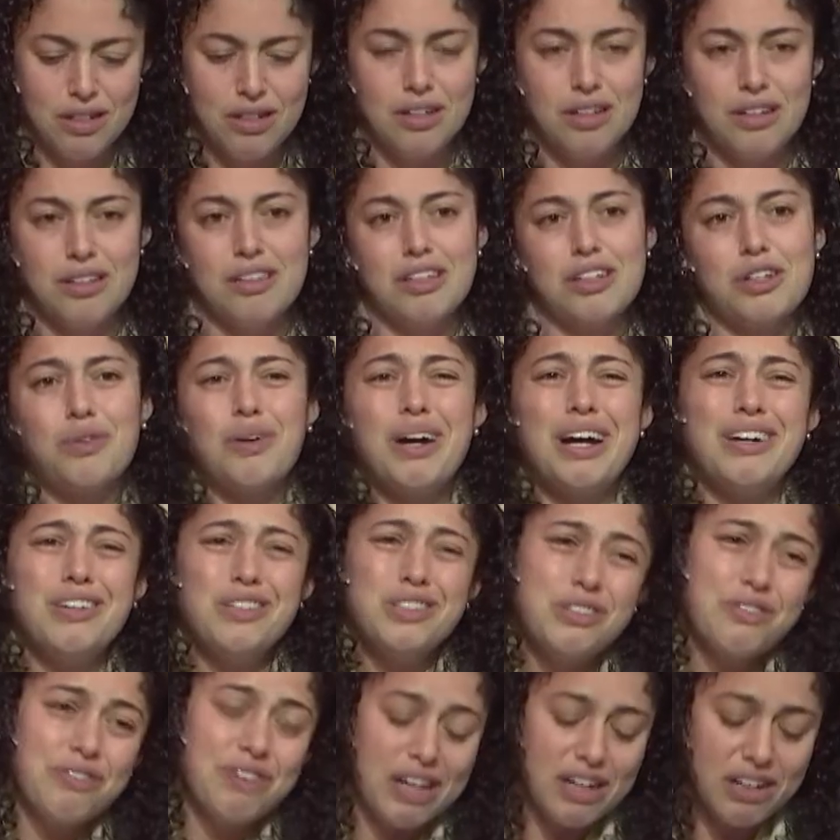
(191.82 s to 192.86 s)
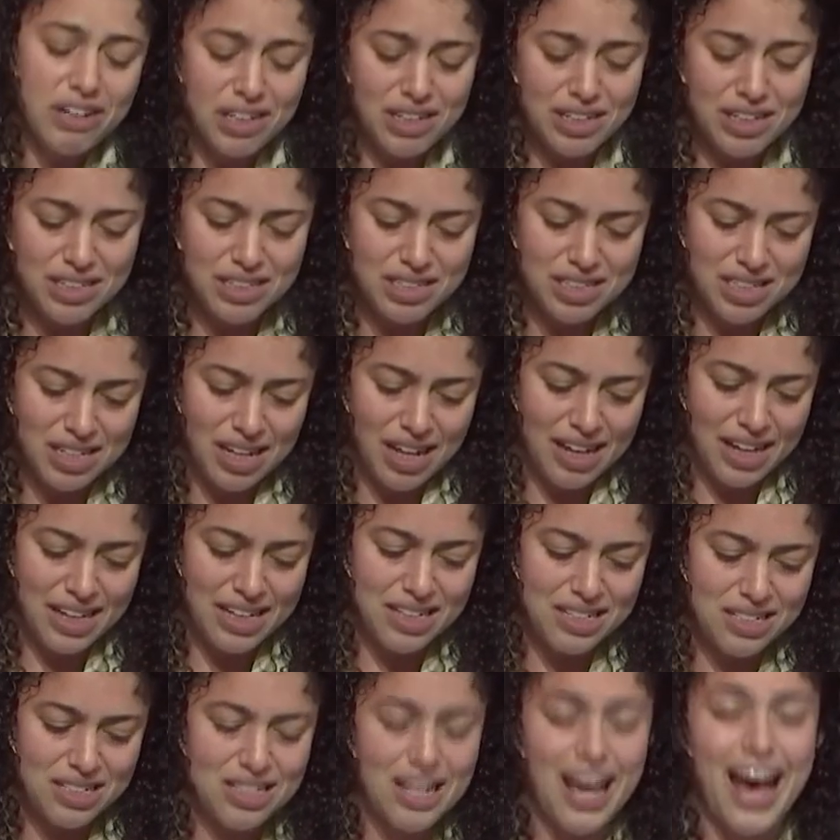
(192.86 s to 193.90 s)
The crowds varied in
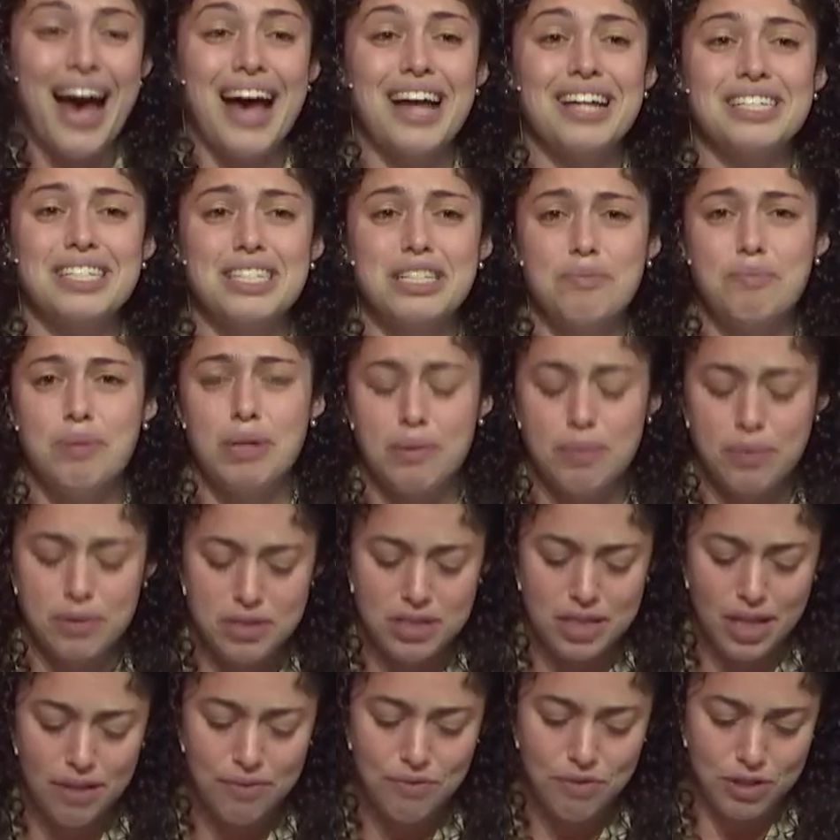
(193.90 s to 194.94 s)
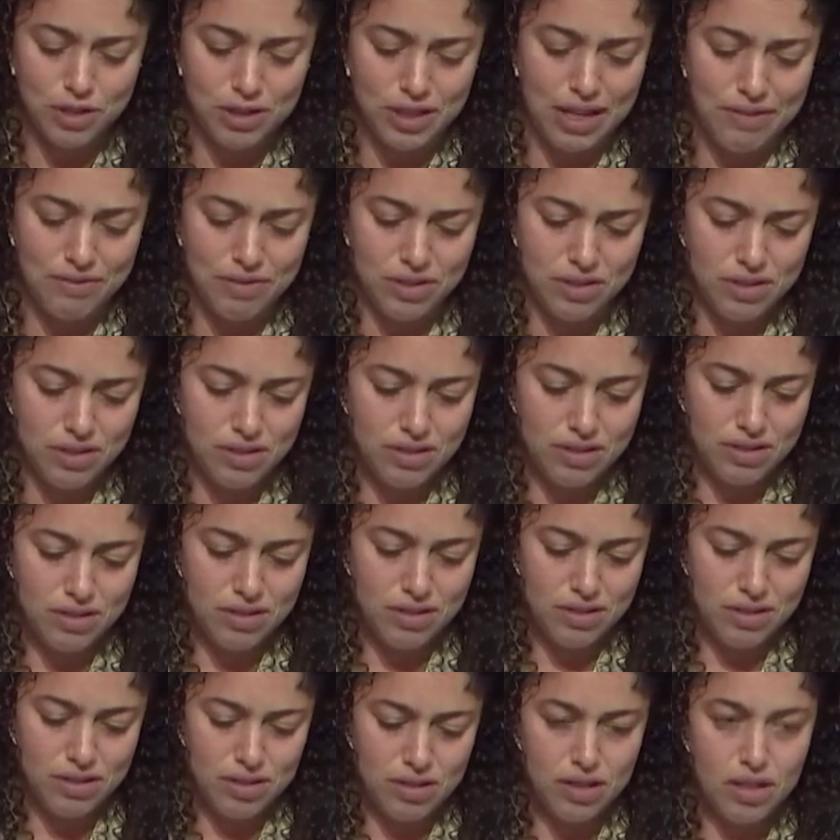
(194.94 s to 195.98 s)
size, as did people's comfort level.
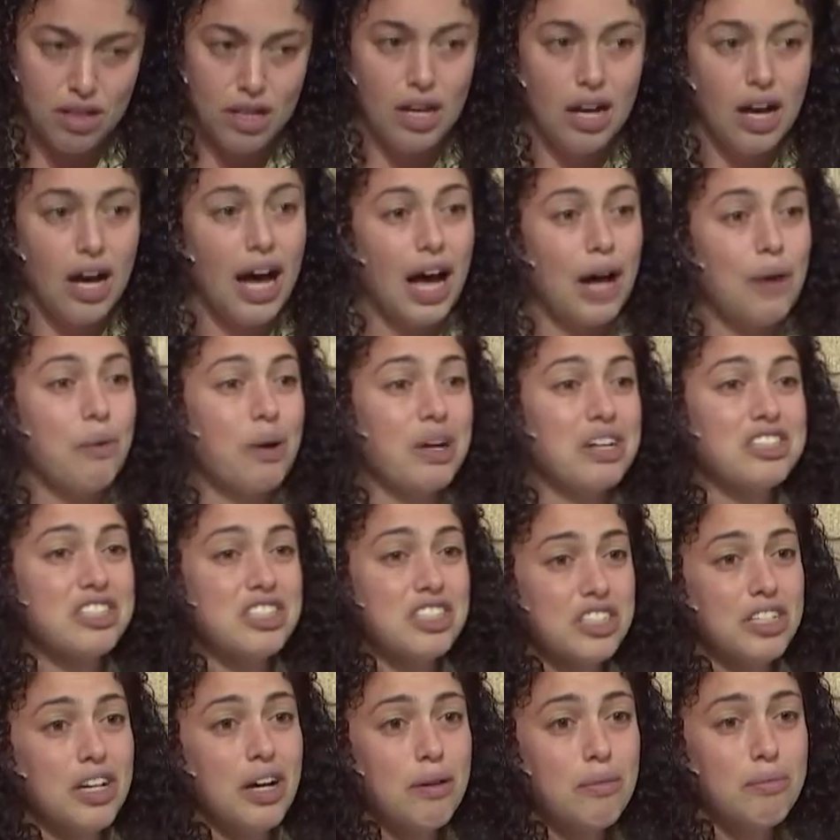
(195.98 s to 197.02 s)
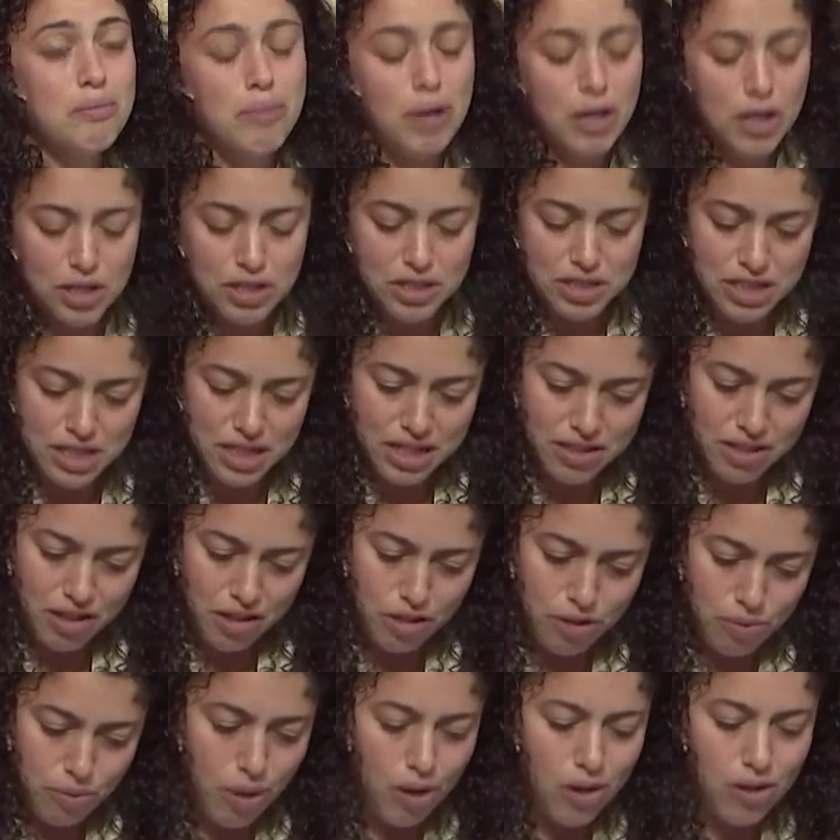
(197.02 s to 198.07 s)
I watched some march in the
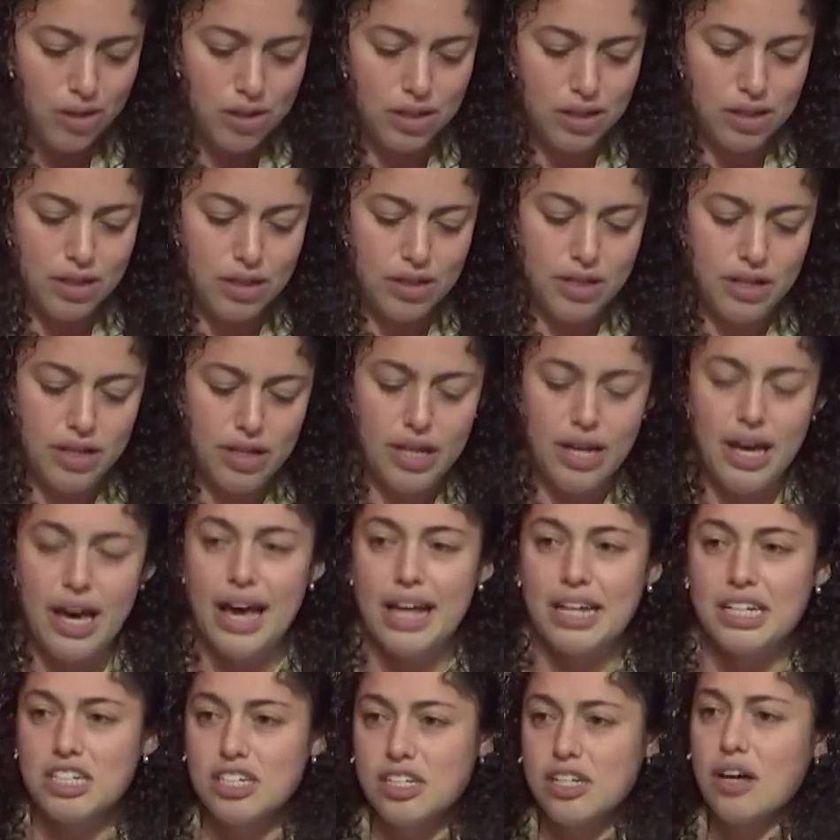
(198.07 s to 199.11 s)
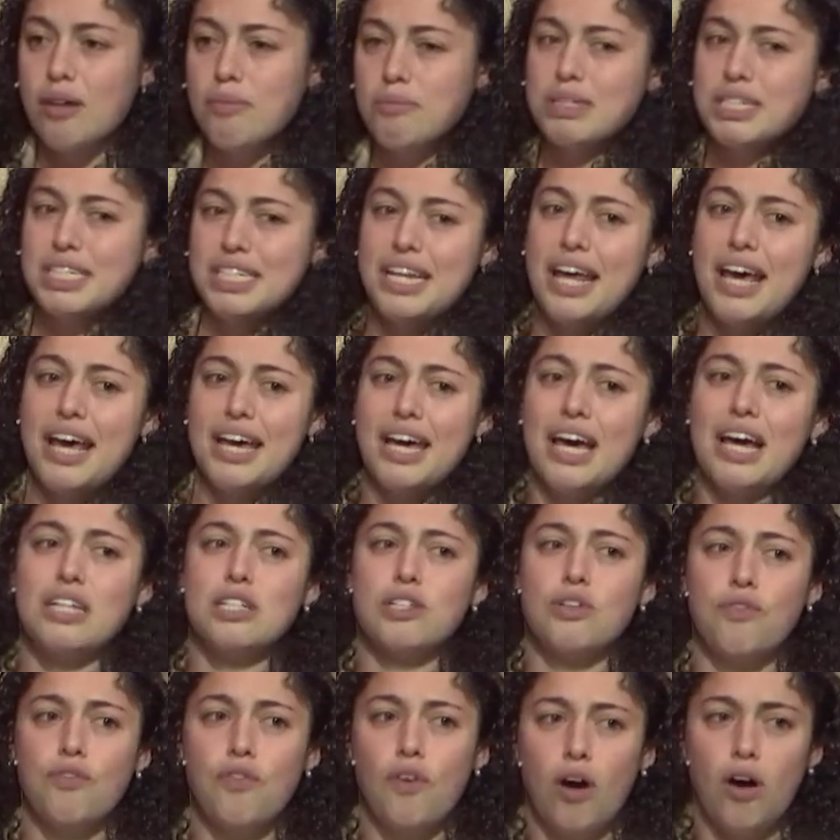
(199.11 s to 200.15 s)
throng, and some stay as
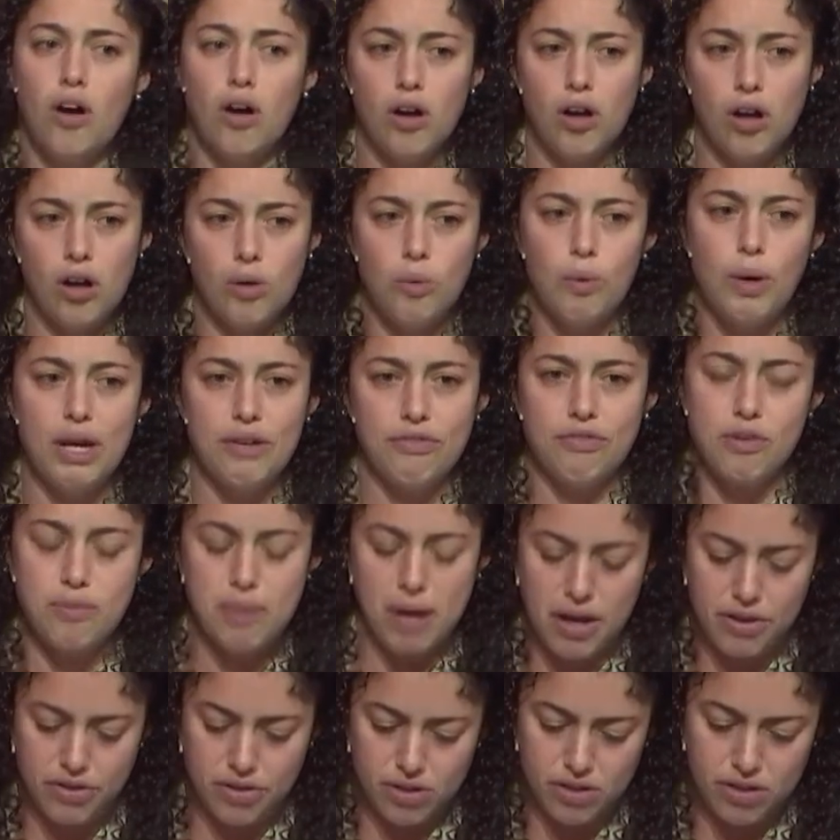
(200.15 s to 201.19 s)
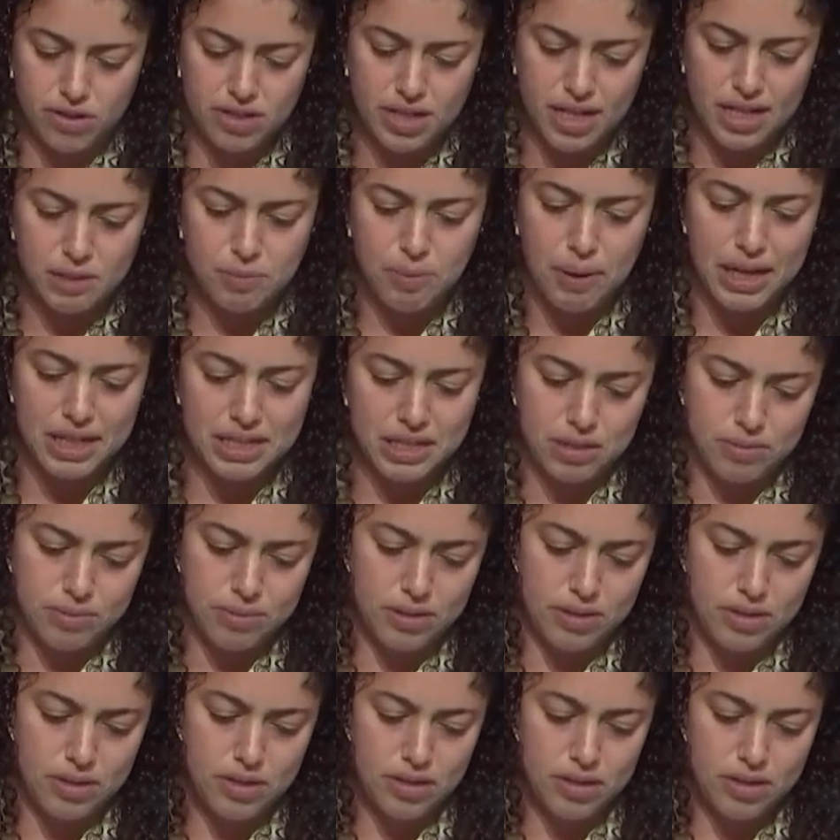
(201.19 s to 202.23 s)
far away from others as
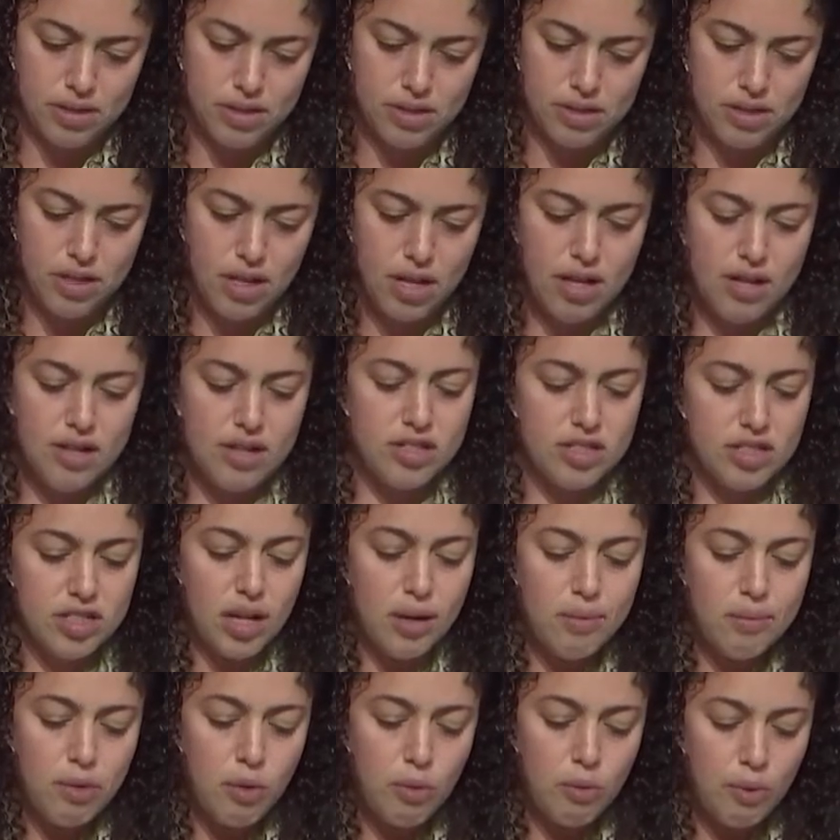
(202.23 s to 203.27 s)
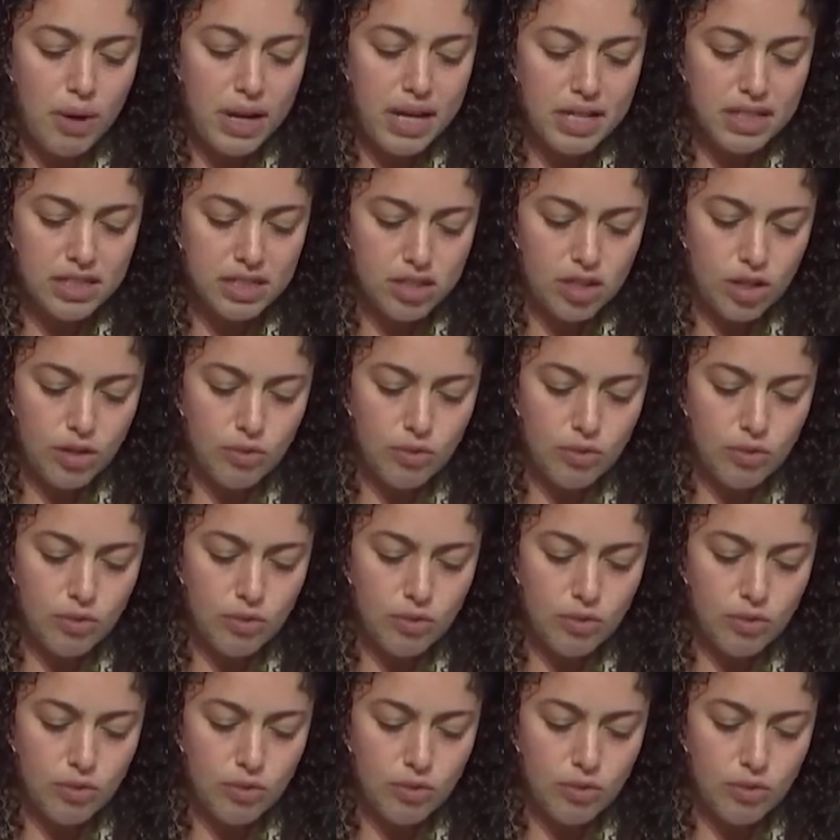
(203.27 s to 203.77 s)
possible. Some raised their